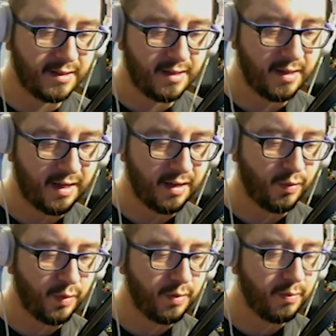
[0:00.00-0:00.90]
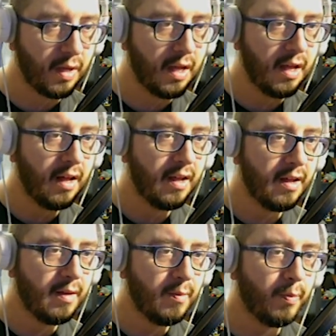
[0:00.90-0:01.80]
to the kill room,
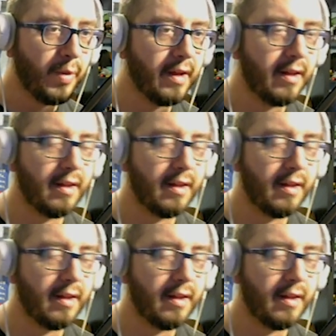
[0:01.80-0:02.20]
but